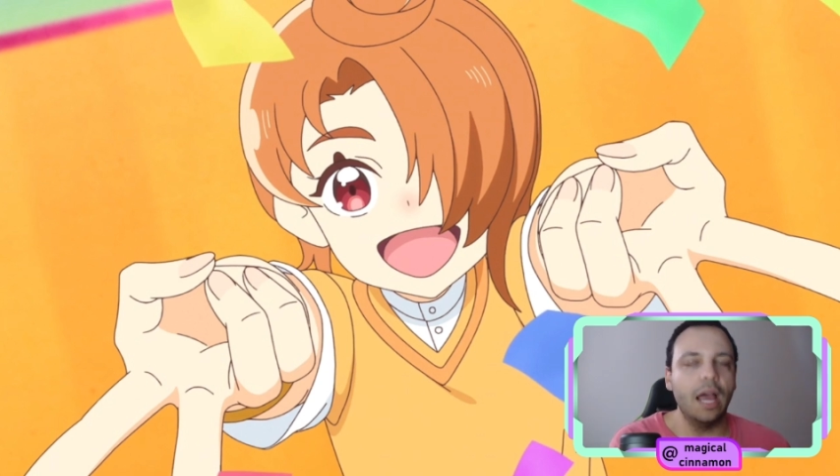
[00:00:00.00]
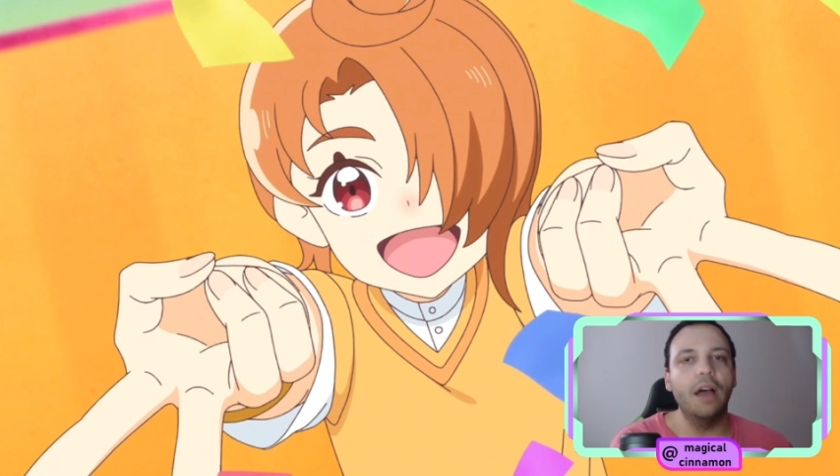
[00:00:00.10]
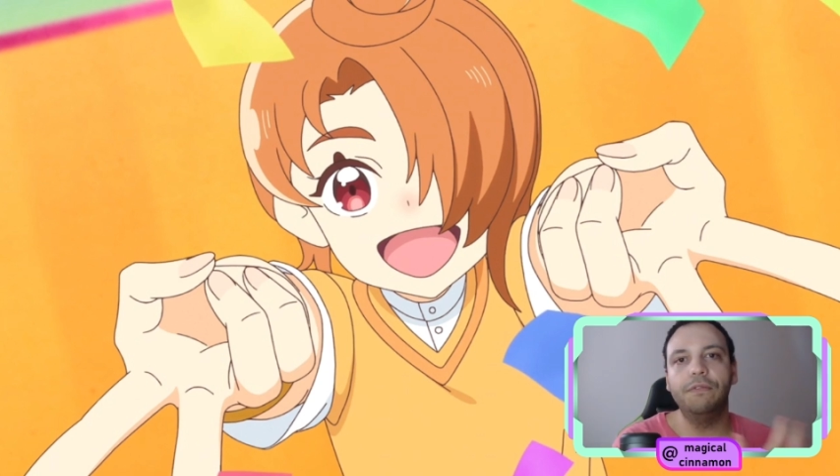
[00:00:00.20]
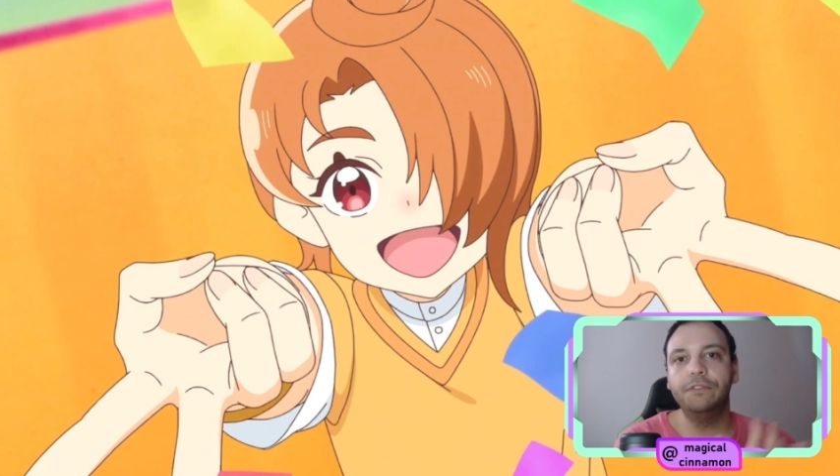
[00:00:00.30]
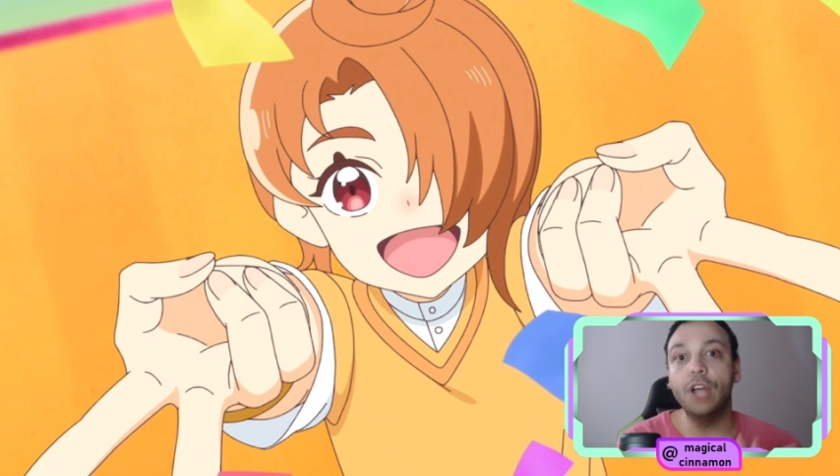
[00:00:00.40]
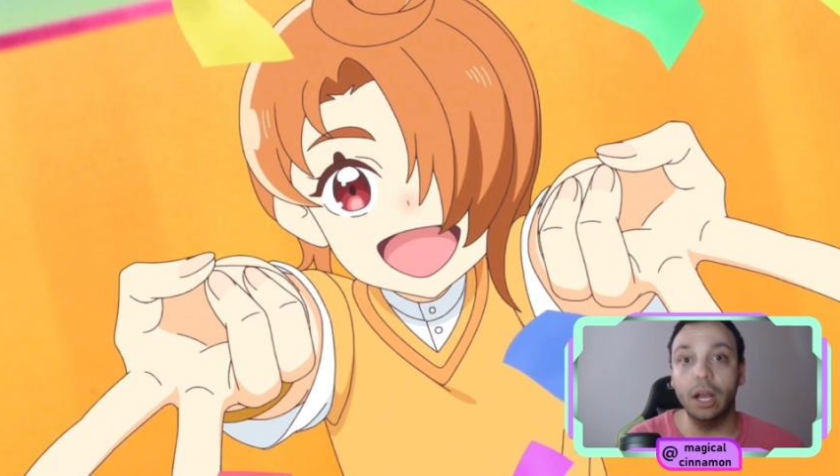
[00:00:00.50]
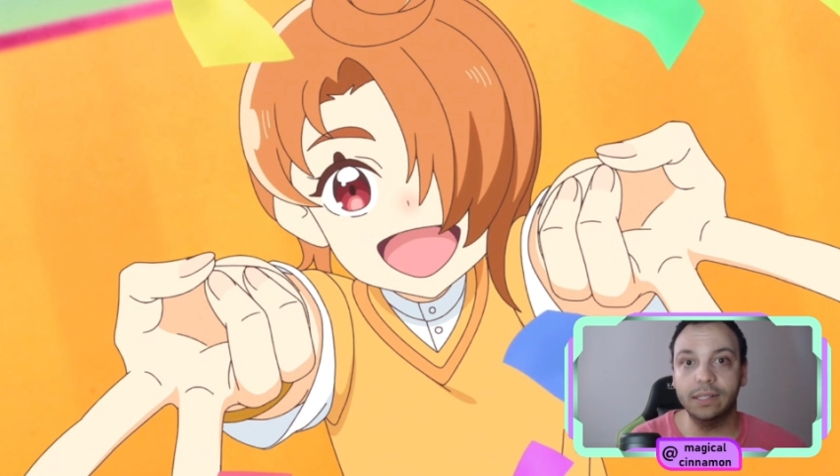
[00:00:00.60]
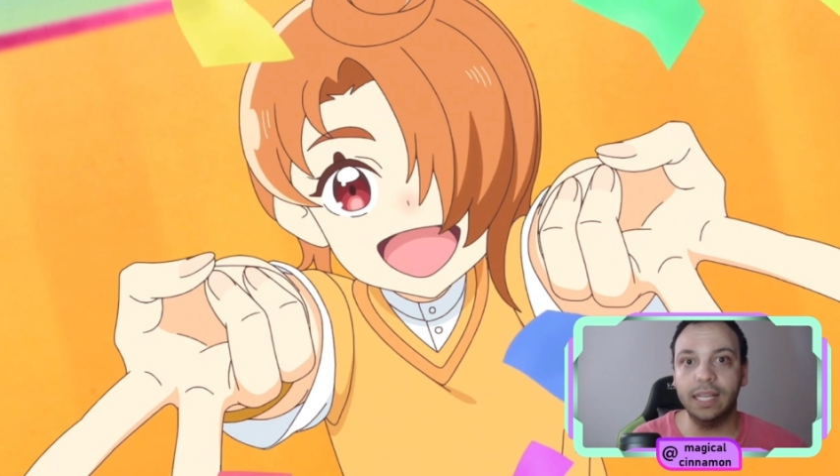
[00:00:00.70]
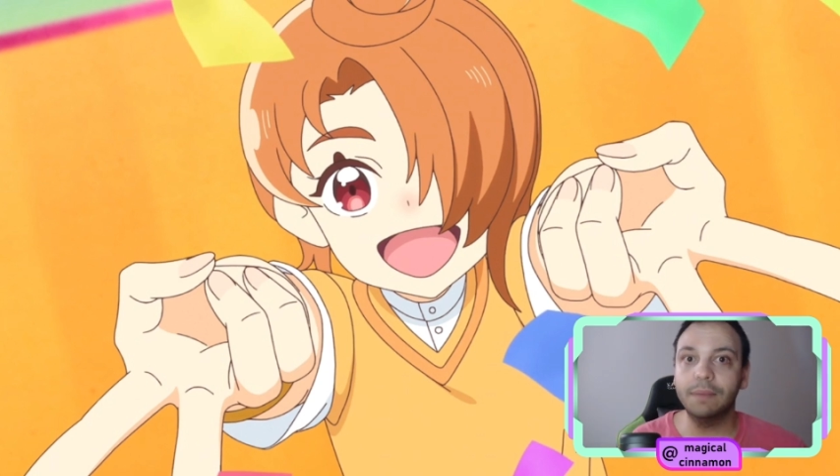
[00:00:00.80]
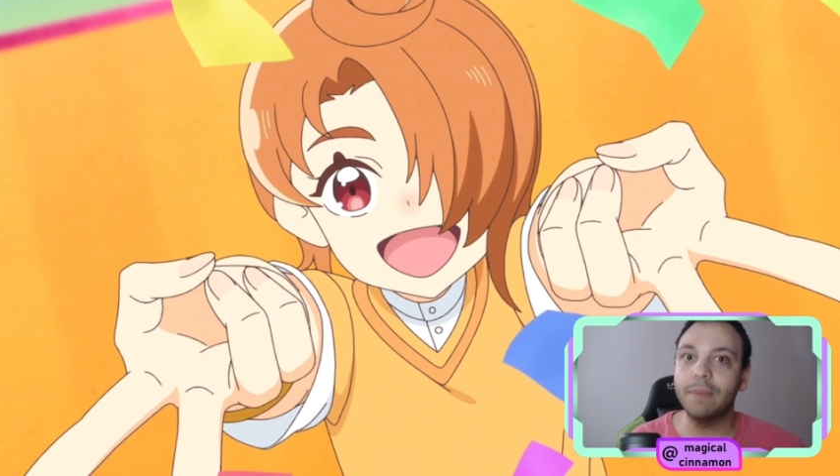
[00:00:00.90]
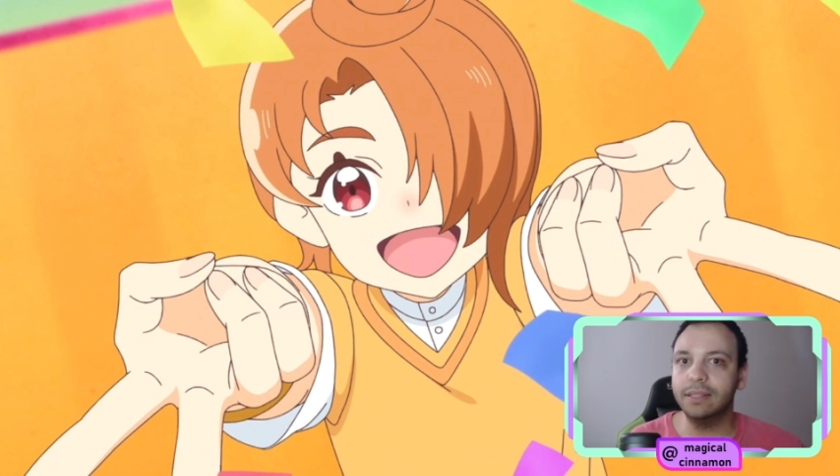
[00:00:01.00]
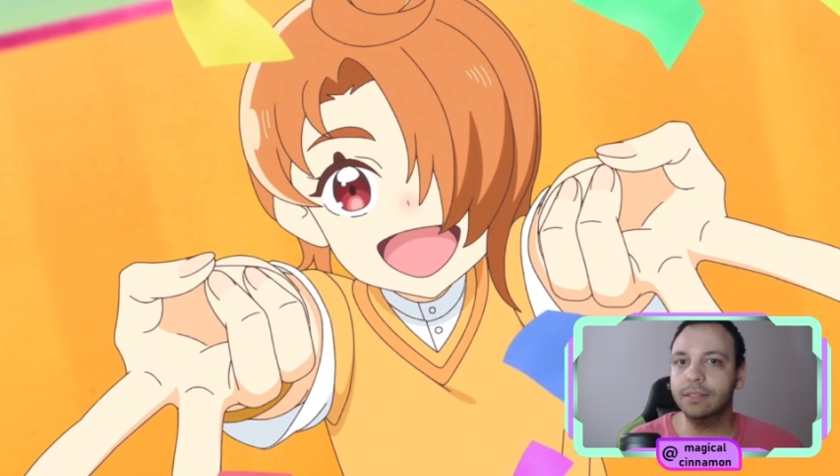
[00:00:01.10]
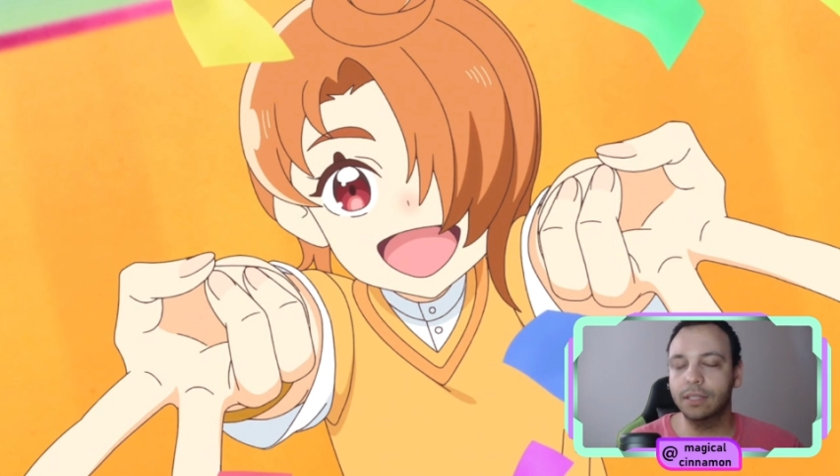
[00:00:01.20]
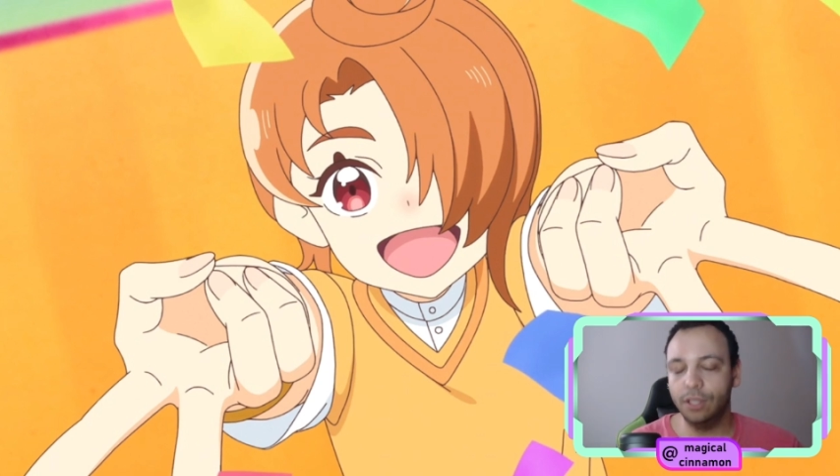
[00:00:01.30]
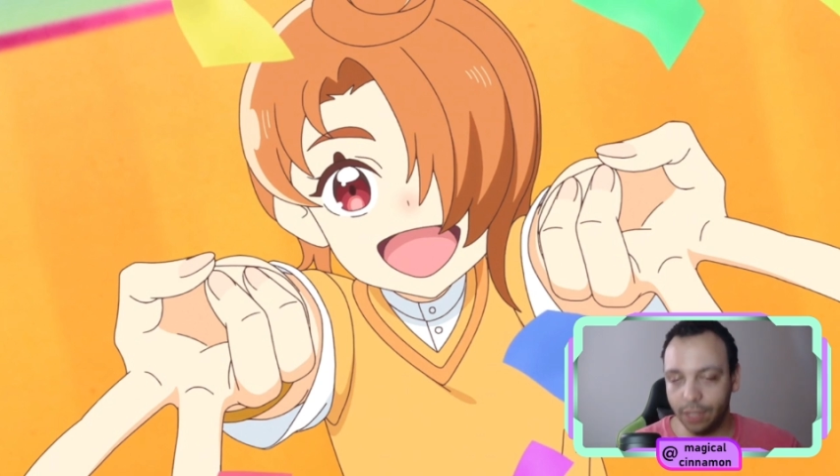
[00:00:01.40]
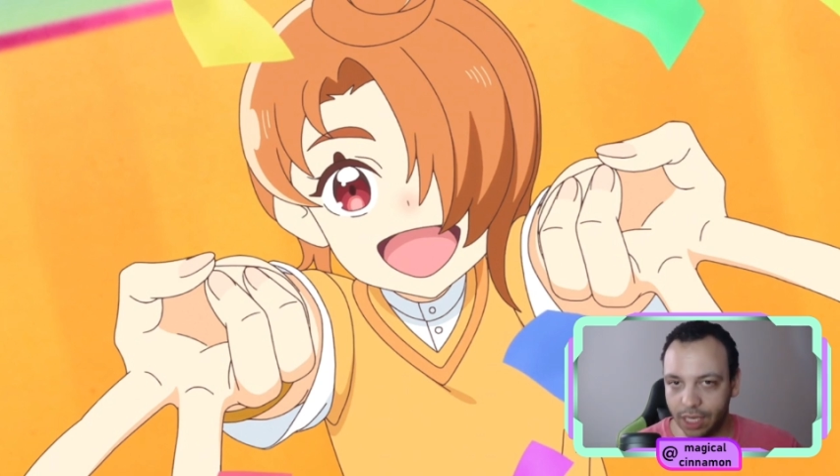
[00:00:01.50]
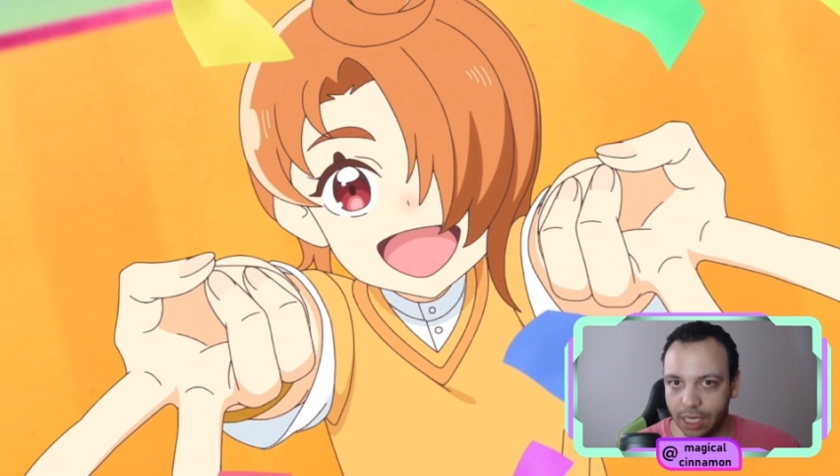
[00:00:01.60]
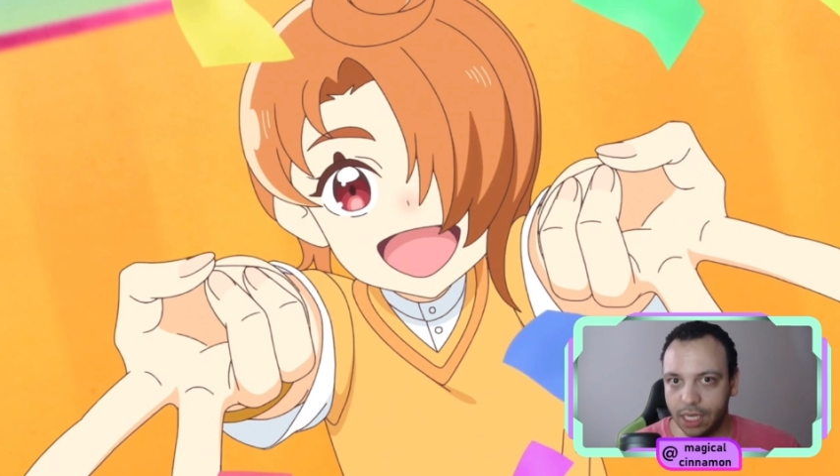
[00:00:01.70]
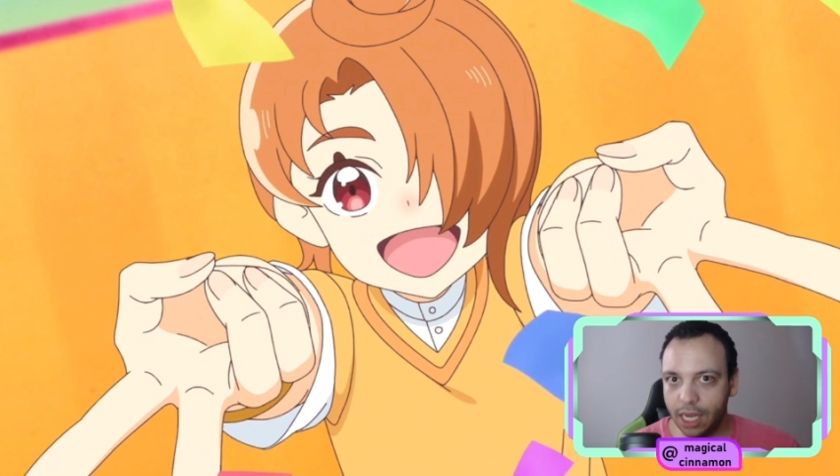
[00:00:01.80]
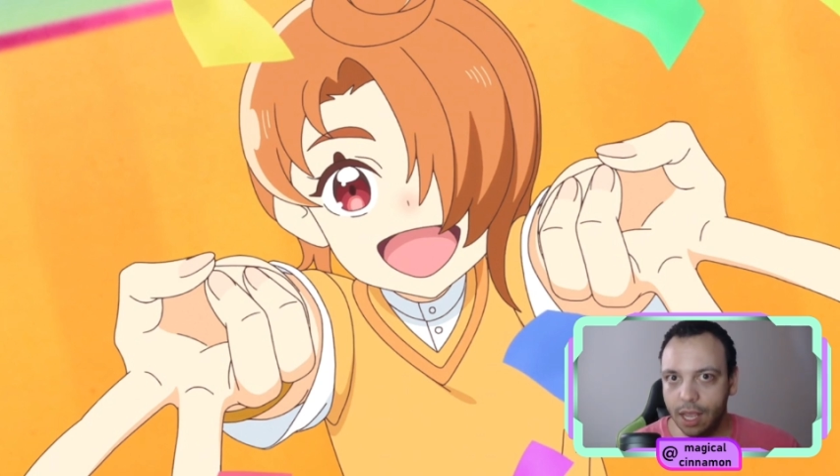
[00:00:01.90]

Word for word: of toxic masculinity.